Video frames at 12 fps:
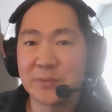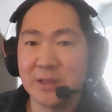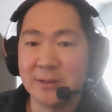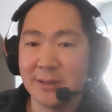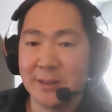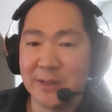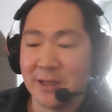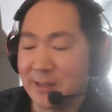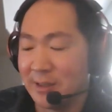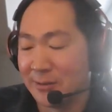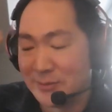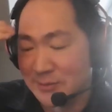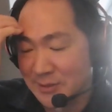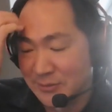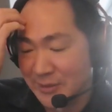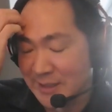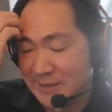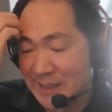There's a
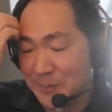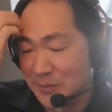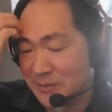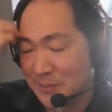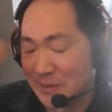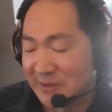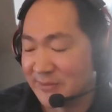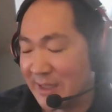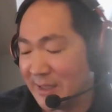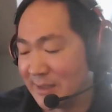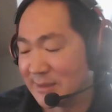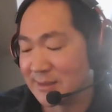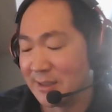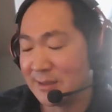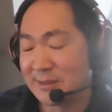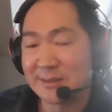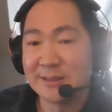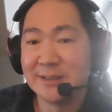great example. There's a bunch of dating
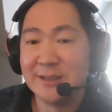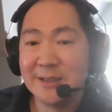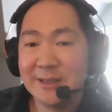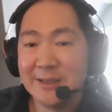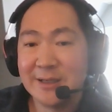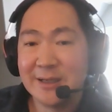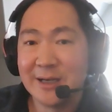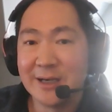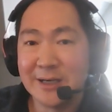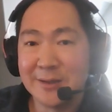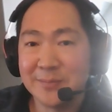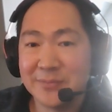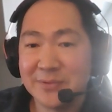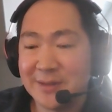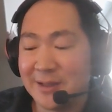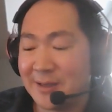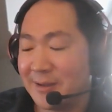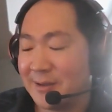sites
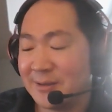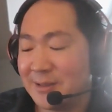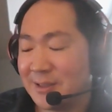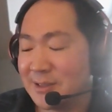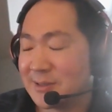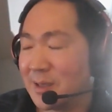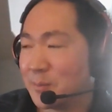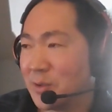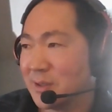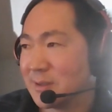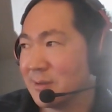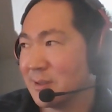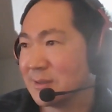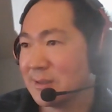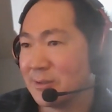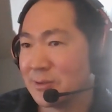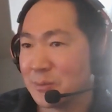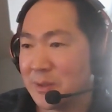that I just saw press on this
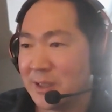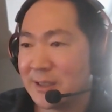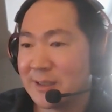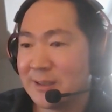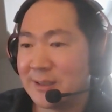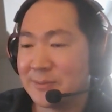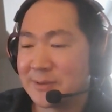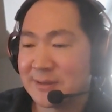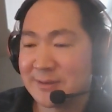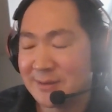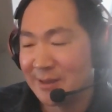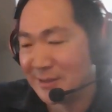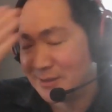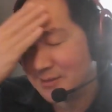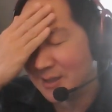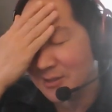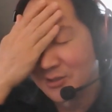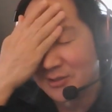the other week, and I
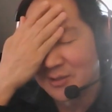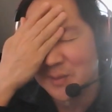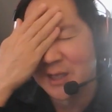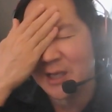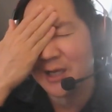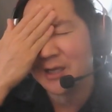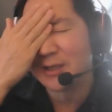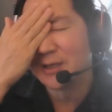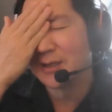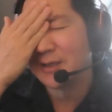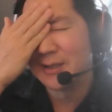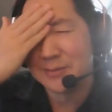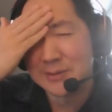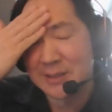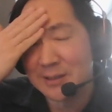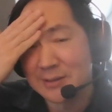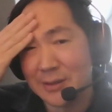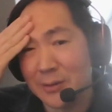kind of shook my head. I was
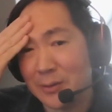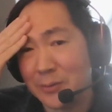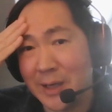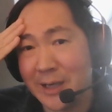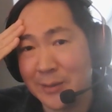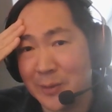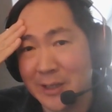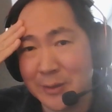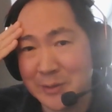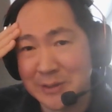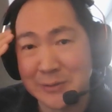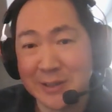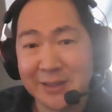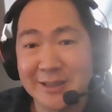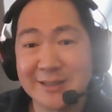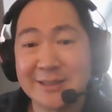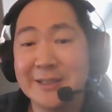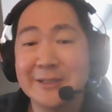like, no, why are we doing
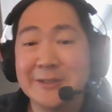this?